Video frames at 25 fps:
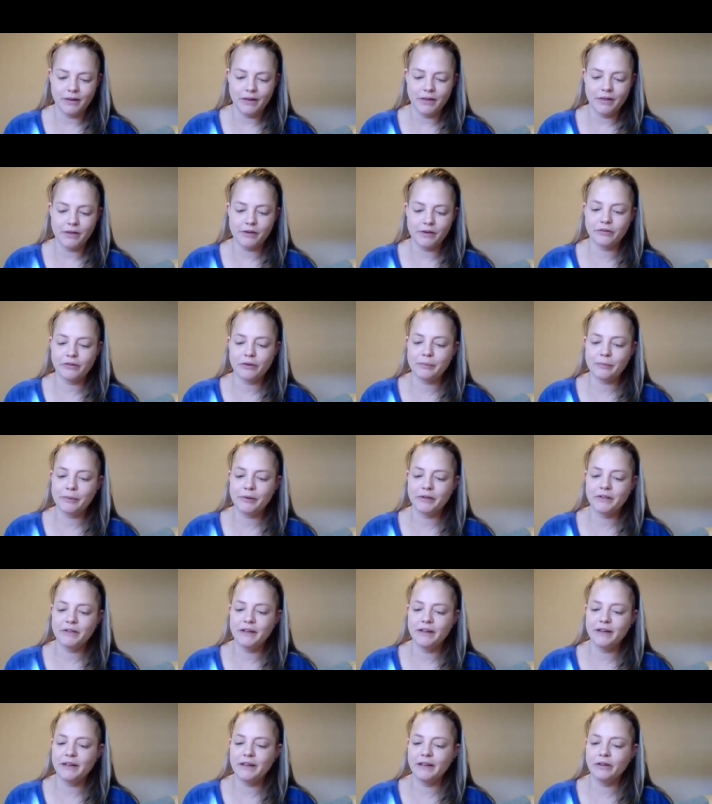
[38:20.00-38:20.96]
There is a
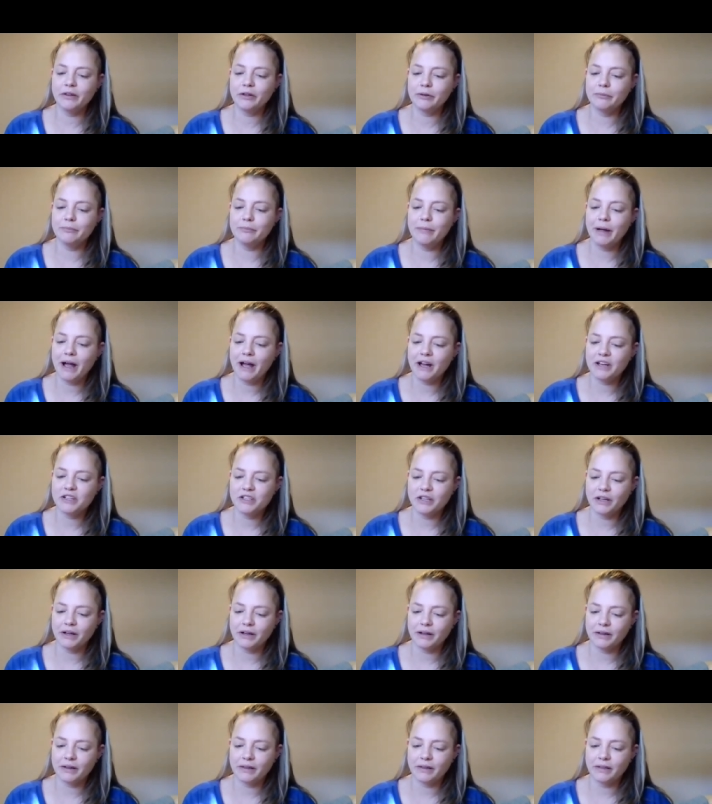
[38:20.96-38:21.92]
particular
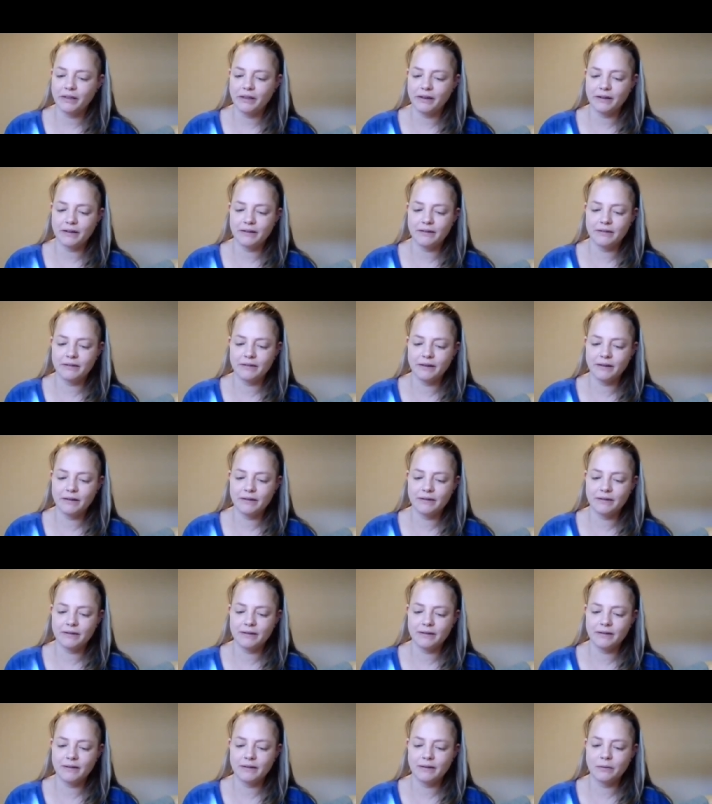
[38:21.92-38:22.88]
magic that
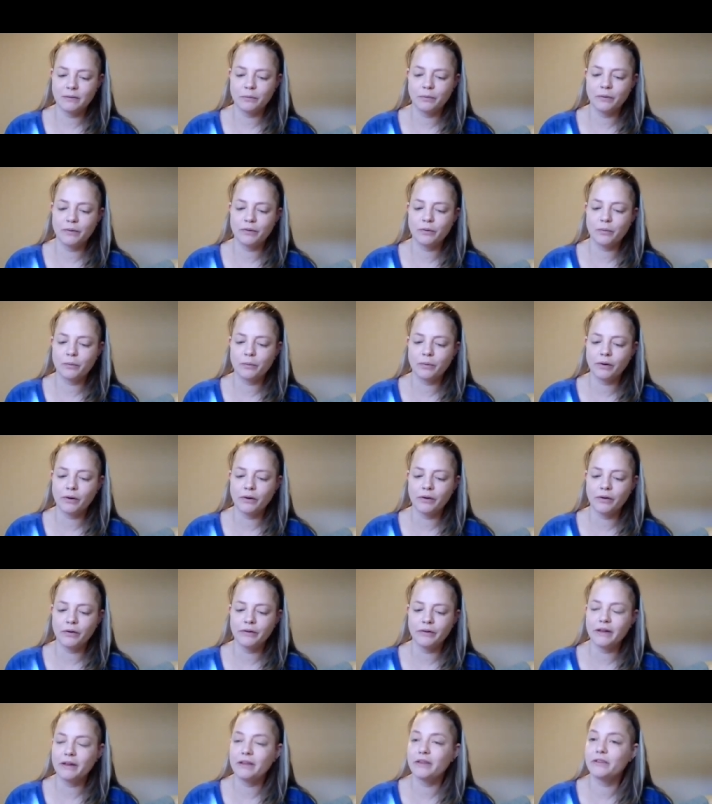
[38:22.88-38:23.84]
exists when the
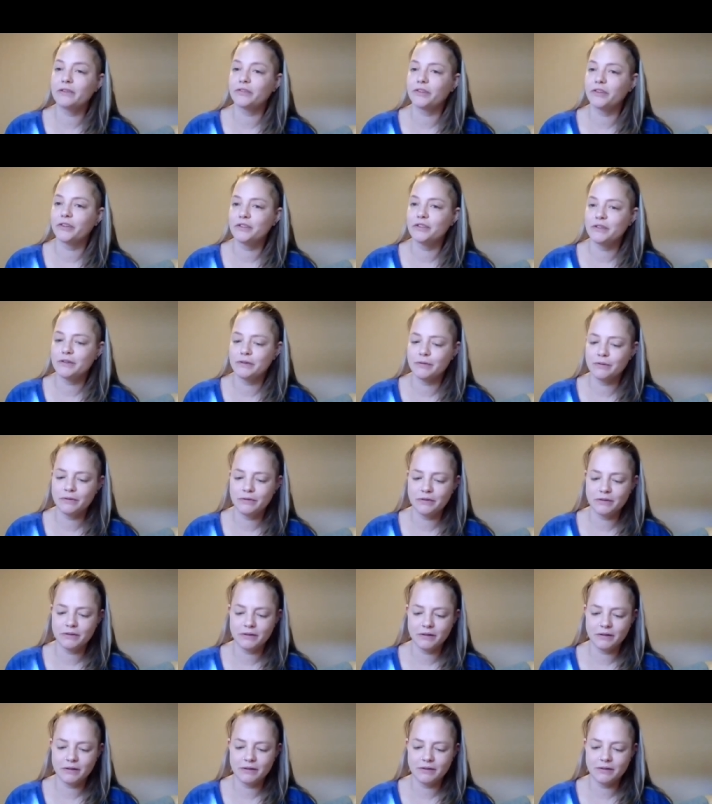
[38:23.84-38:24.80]
world is
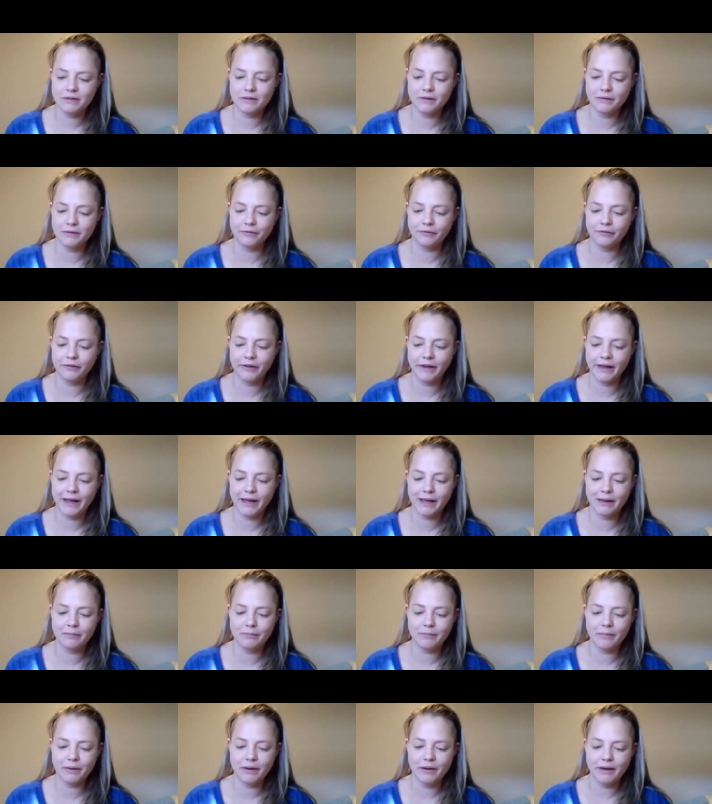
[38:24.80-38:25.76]
reduced to
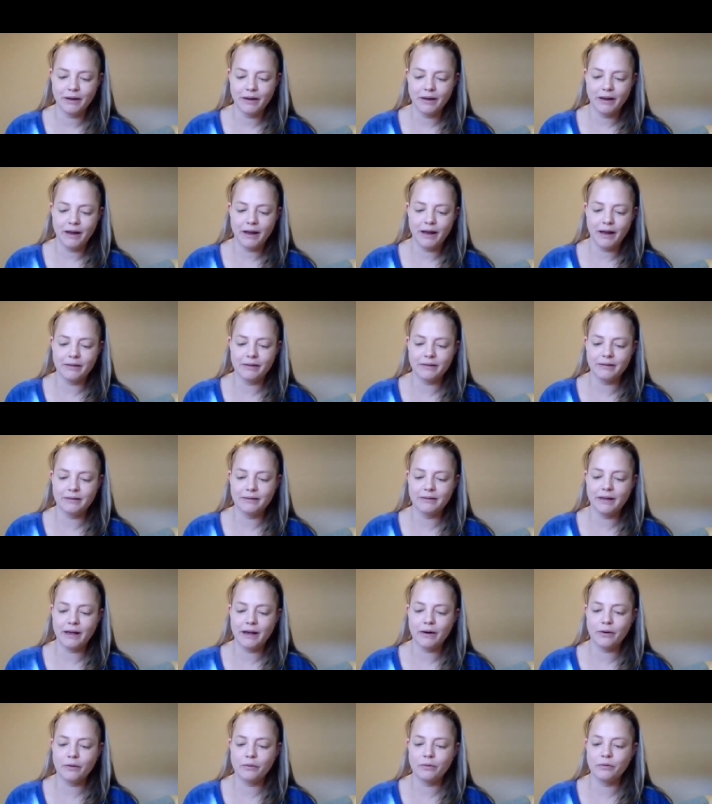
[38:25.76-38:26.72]
flame and the
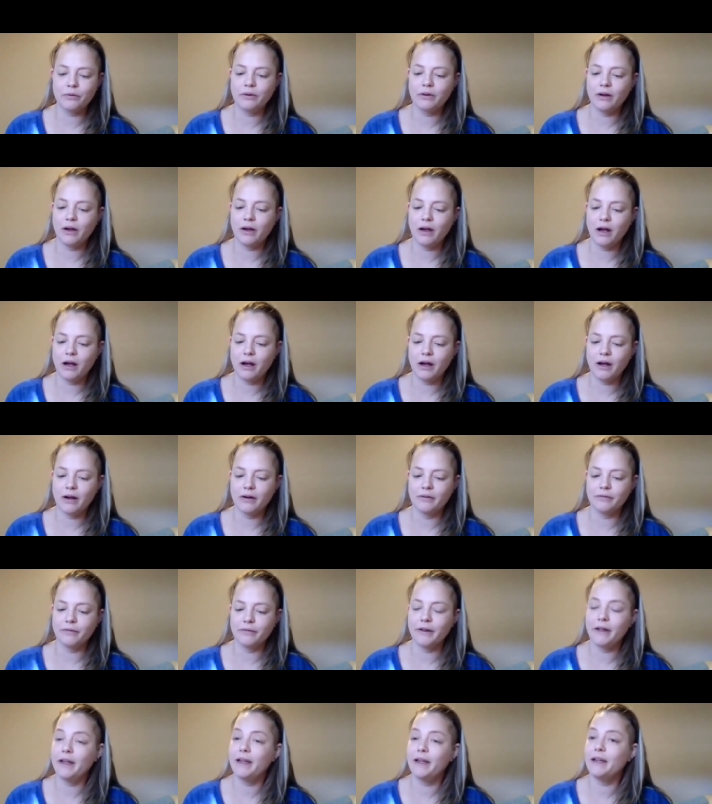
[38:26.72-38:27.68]
sound of
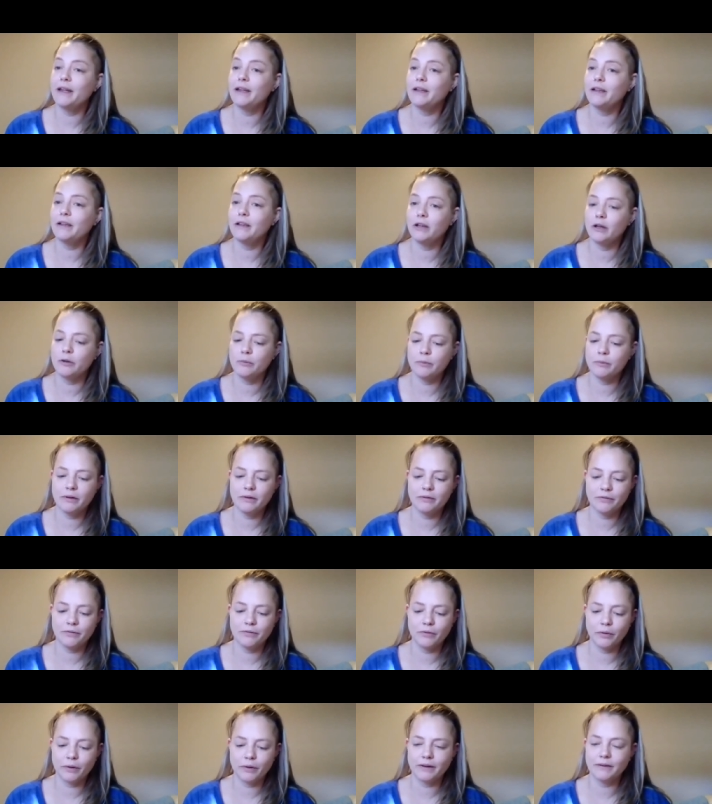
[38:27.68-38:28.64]
a human
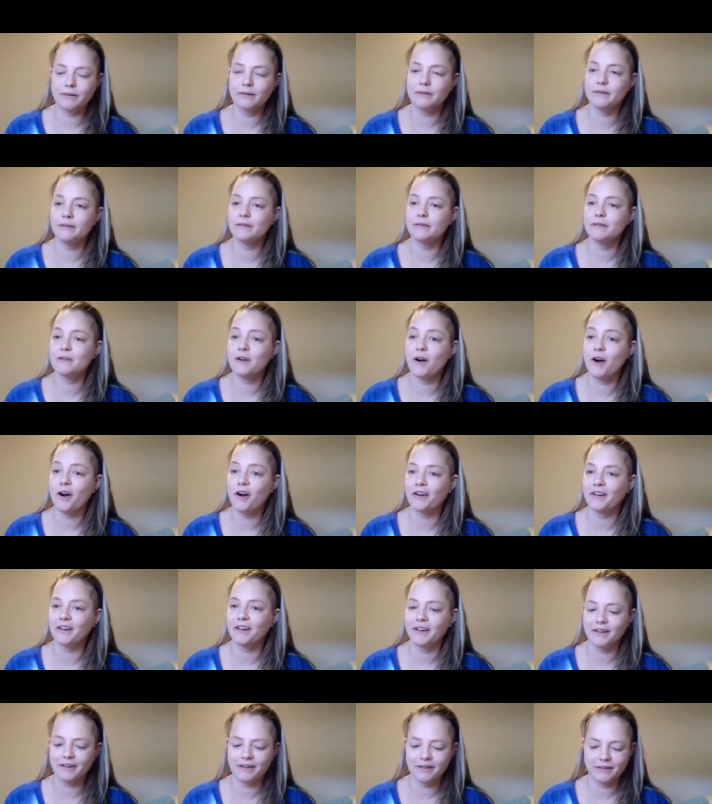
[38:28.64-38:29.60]
voice
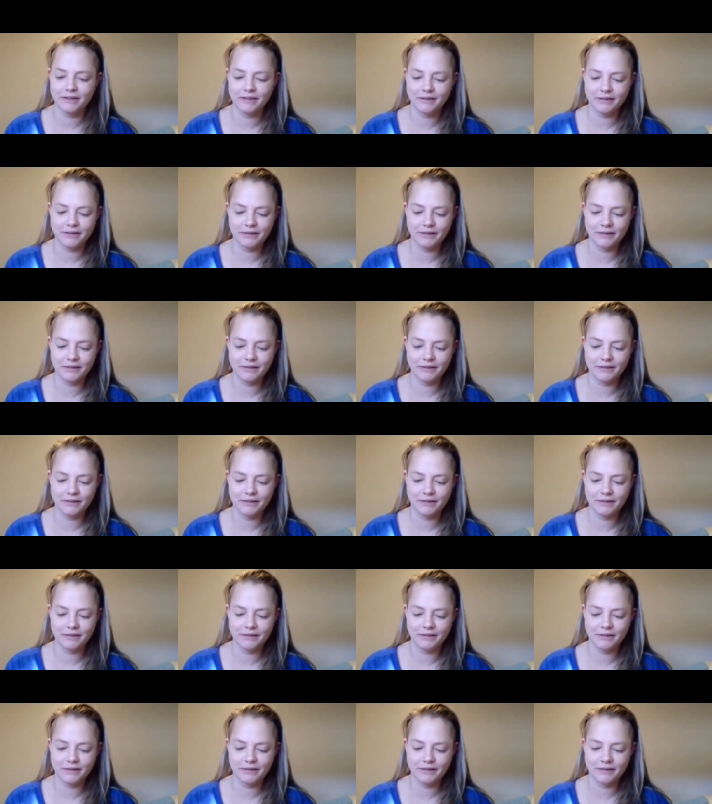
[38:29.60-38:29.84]
talking.